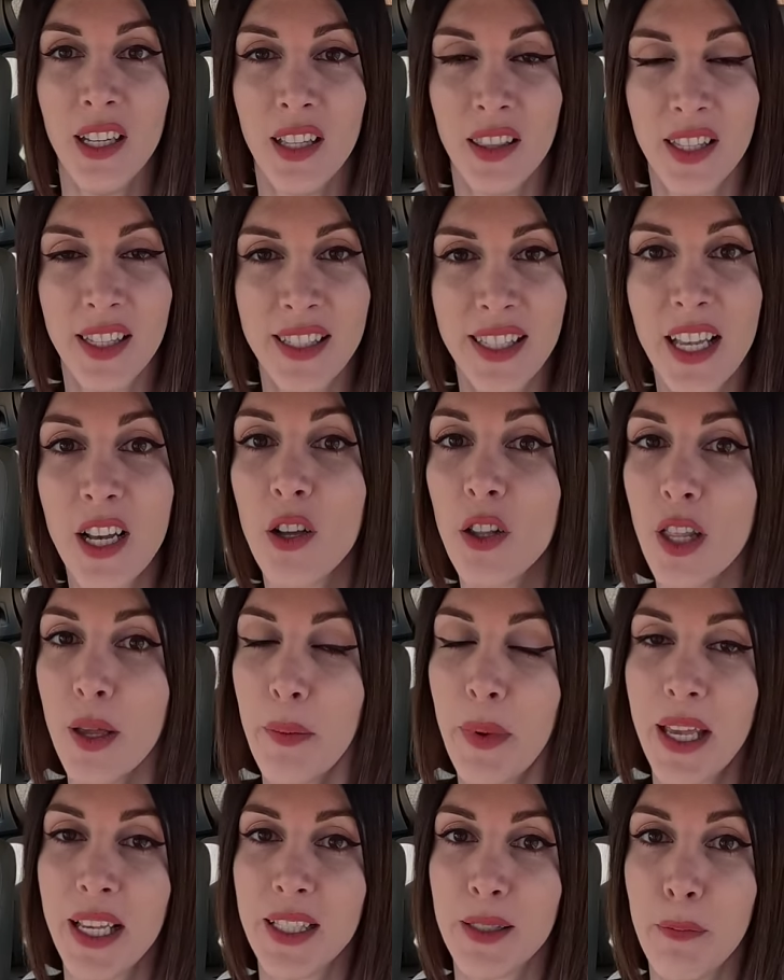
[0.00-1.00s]
this hill that
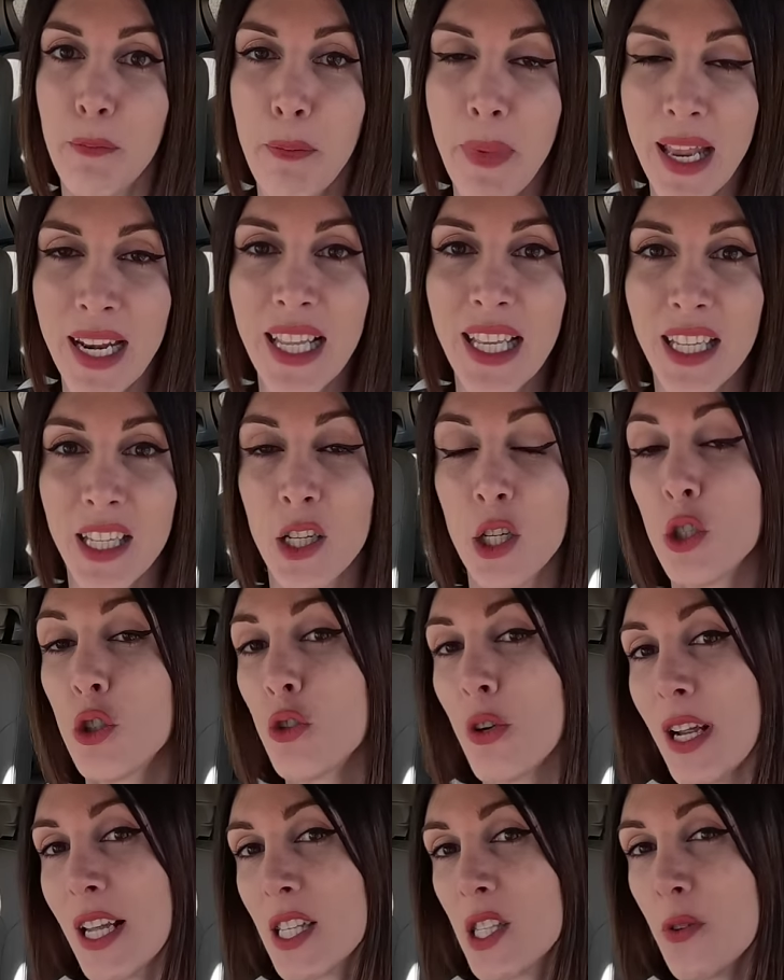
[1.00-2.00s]
makes many
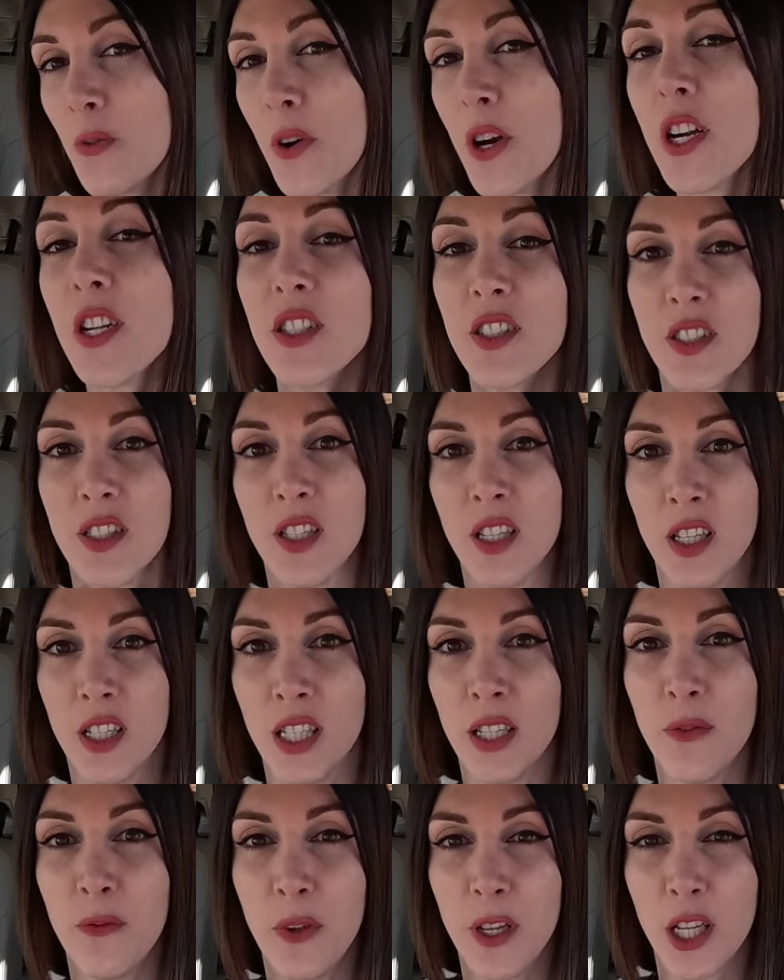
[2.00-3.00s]
transverse
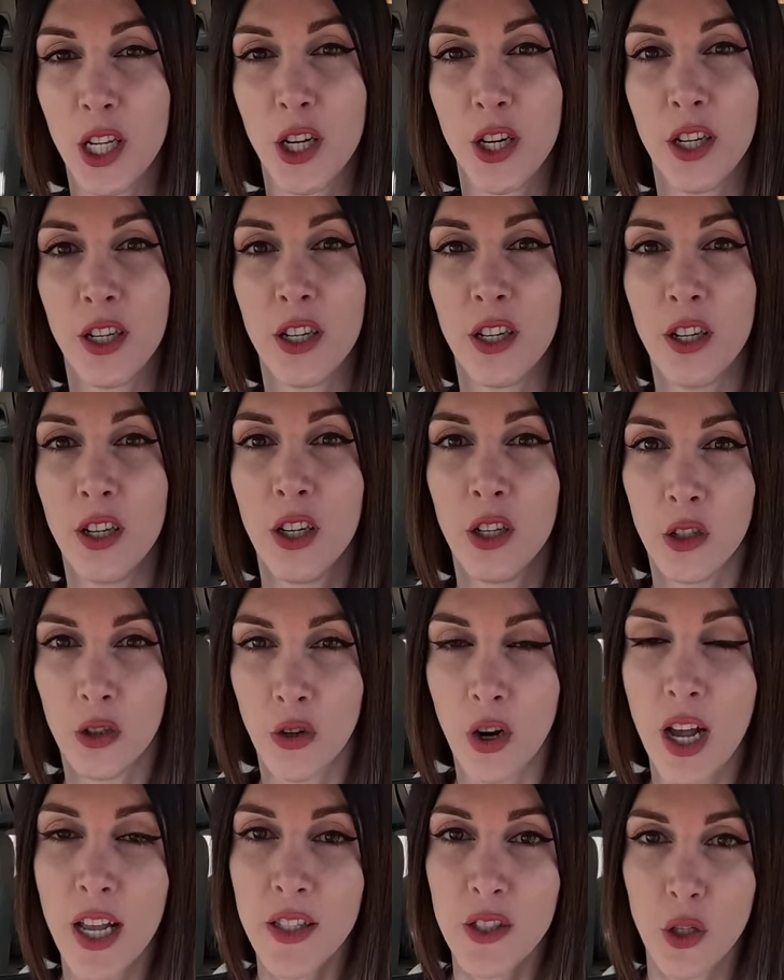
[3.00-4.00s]
configured
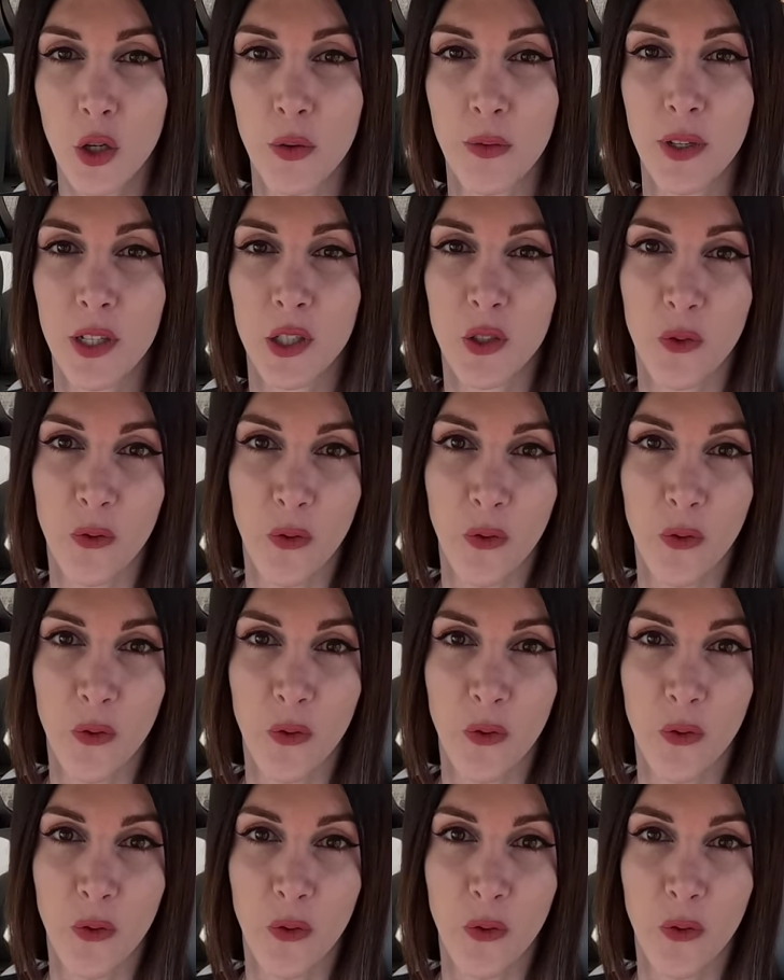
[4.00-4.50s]
crossovers